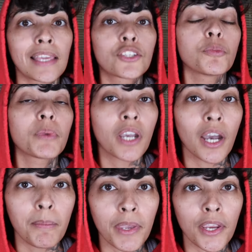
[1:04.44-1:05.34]
they do
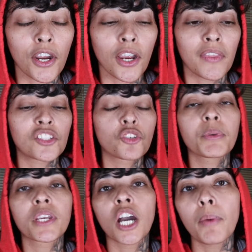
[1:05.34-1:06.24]
become bigger and they do
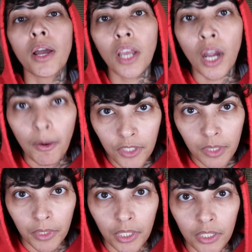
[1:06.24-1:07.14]
become
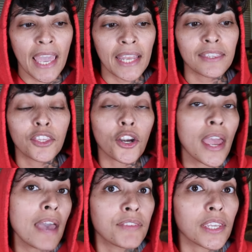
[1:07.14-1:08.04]
uncomfortable and they're
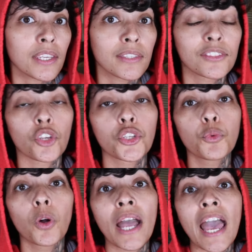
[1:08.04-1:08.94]
heavy. So
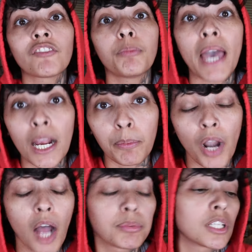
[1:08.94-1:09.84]
you will have back
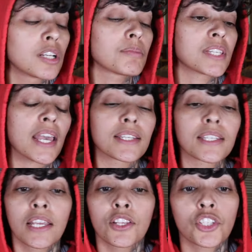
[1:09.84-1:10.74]
problems and
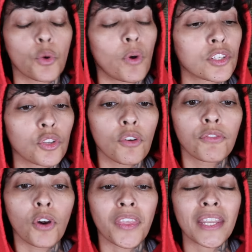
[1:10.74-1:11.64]
so on and so
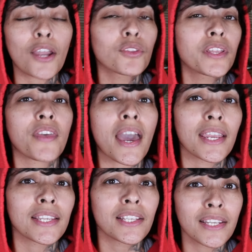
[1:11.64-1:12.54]
forth. And not only that,
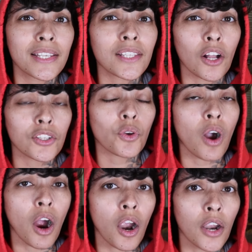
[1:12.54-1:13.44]
it is also
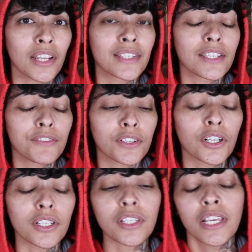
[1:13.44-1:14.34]
hard and
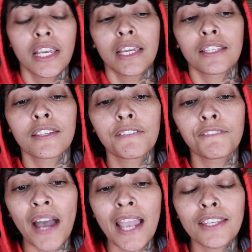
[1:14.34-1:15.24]
difficult to
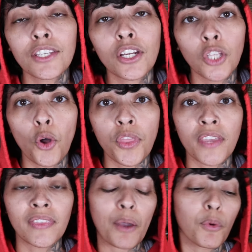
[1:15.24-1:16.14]
find
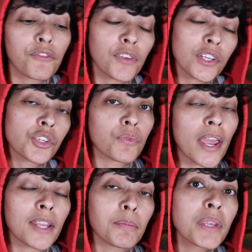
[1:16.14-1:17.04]
clothing that will fit you
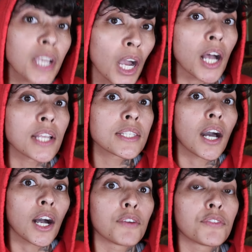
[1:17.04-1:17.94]
right
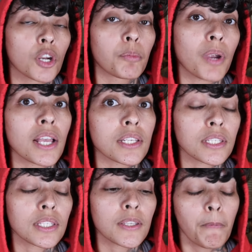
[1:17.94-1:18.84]
because of your
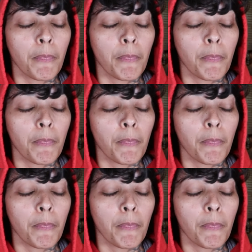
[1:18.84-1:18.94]
breasts.